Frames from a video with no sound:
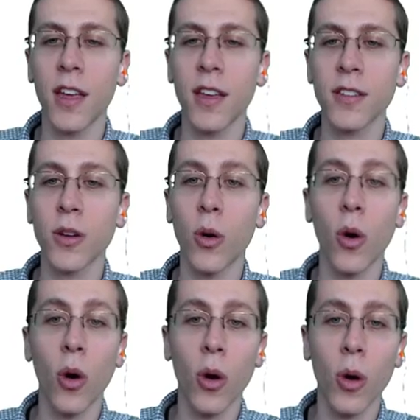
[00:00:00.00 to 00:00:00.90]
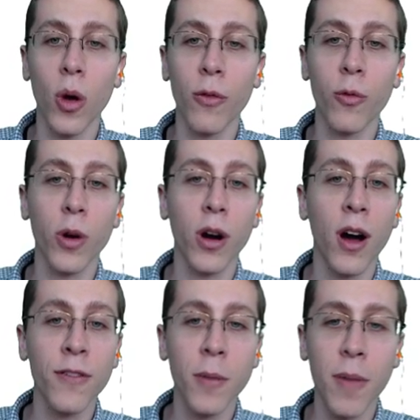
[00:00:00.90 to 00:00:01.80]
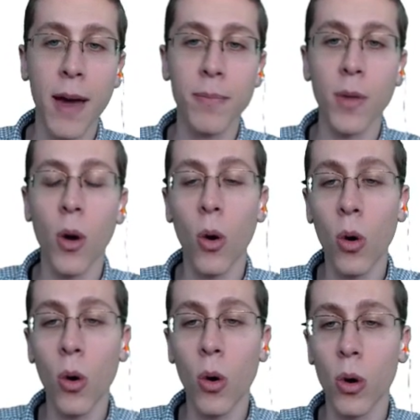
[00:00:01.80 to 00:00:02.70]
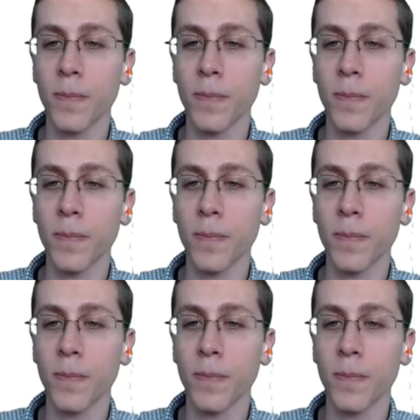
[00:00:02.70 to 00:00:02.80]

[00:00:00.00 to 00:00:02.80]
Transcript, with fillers: So if we're off the map, or